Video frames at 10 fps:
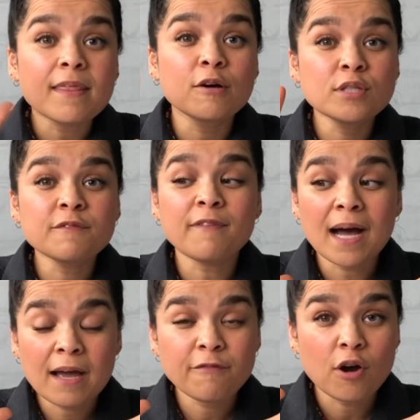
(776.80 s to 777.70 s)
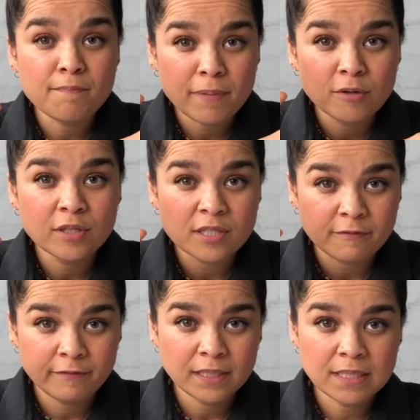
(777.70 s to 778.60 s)
those 5 components of
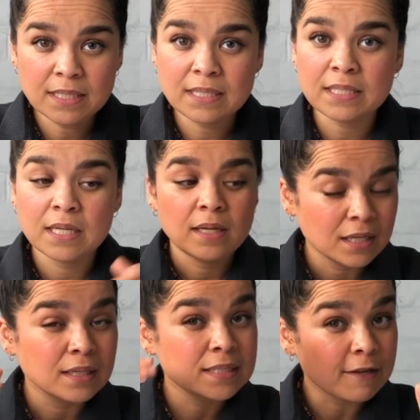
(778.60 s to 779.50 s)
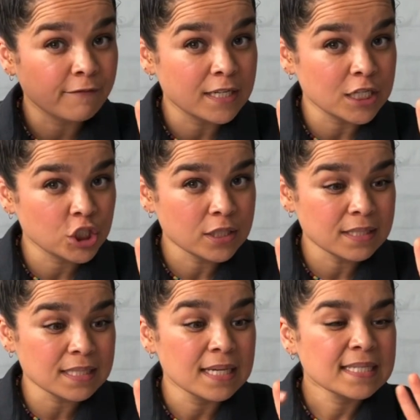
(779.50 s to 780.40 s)
fitness,
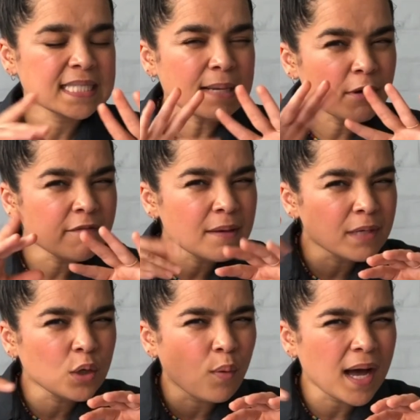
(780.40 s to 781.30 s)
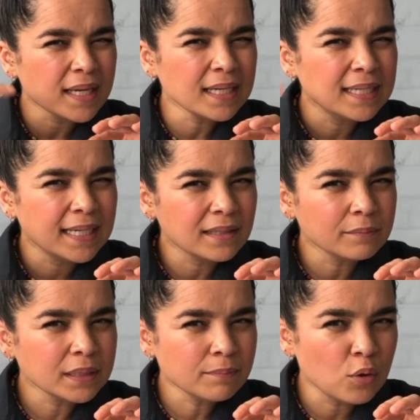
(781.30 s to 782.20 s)
definitions. Some of them require a little
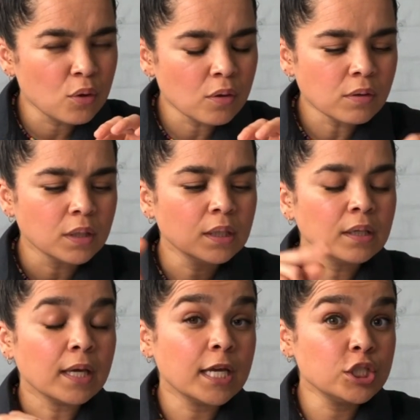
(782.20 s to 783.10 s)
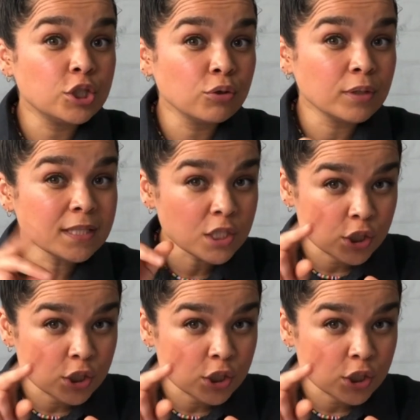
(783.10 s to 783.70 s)
bit more. Endurance, the